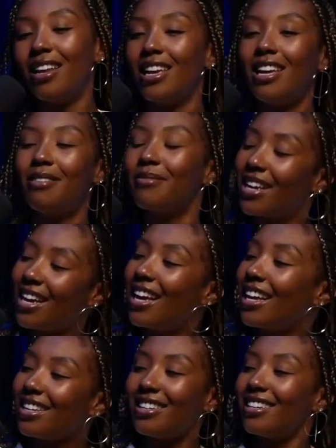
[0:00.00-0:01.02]
to them.
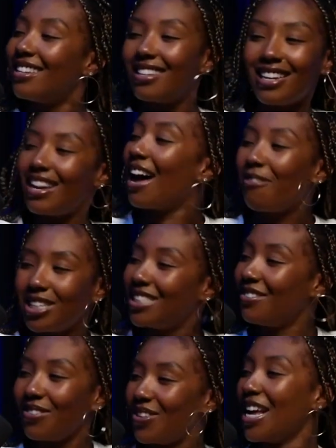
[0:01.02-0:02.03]
That
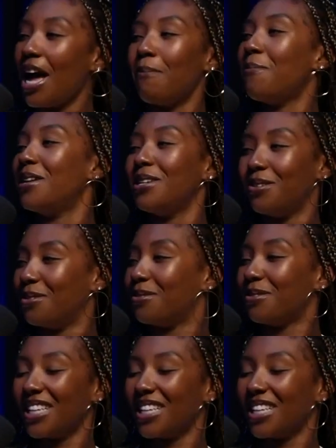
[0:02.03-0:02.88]
wasn't even gonna happen to you.